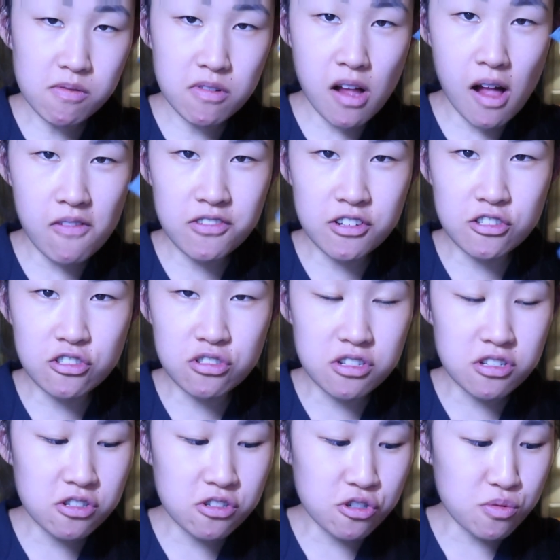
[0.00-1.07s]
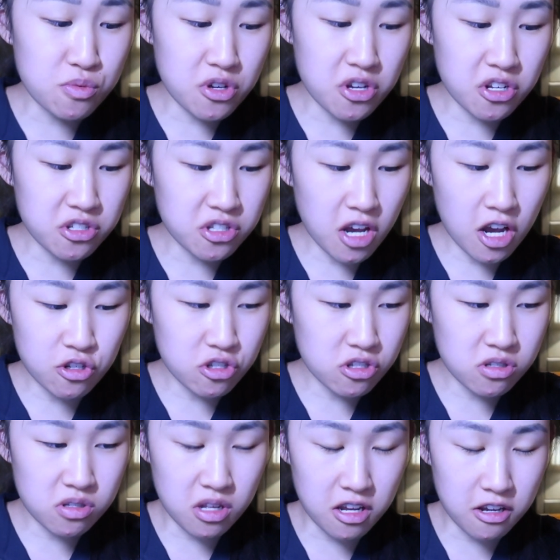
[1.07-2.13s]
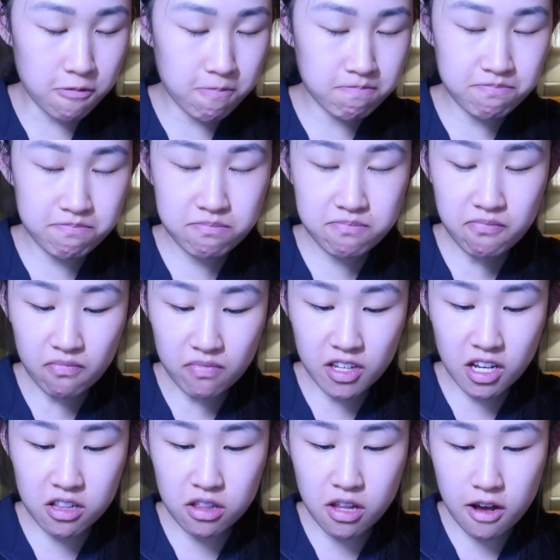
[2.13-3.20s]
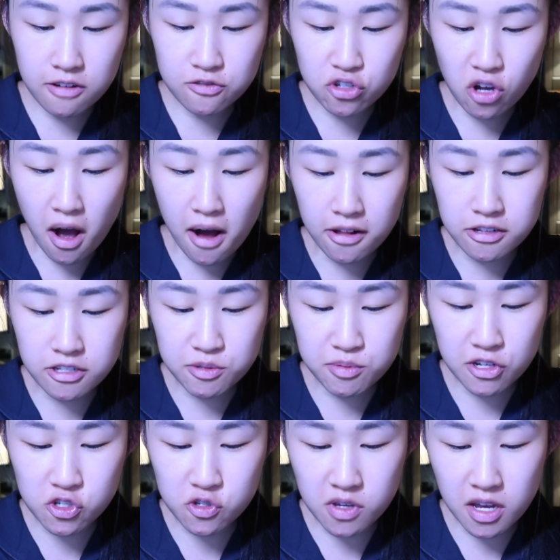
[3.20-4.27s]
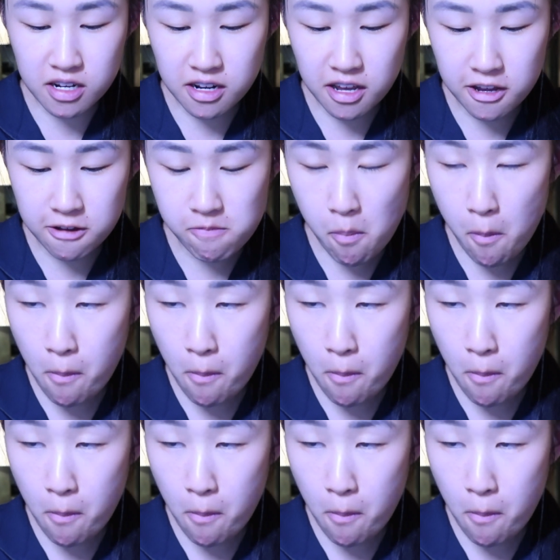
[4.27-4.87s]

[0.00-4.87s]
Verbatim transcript: I finished these two because I just like love chocolate, especially at night.